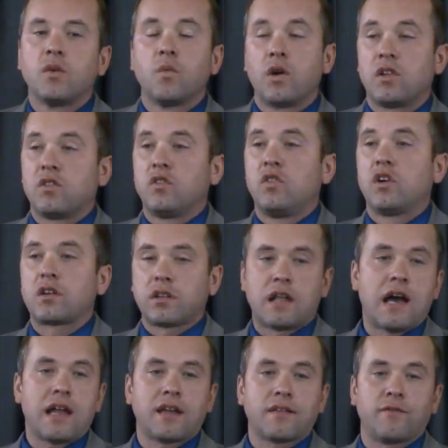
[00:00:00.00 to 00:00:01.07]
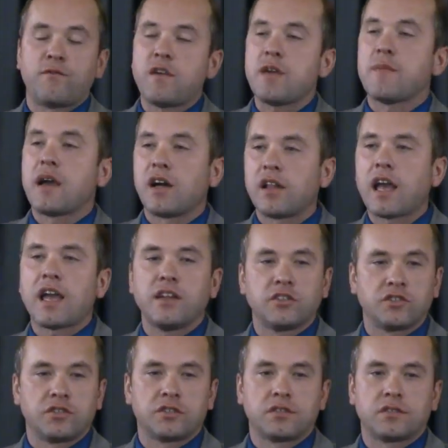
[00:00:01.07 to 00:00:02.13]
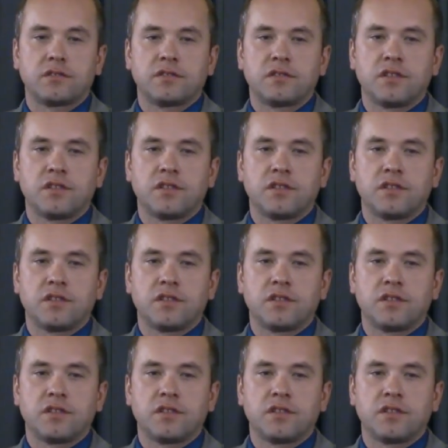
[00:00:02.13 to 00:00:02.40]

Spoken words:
what look like female angels.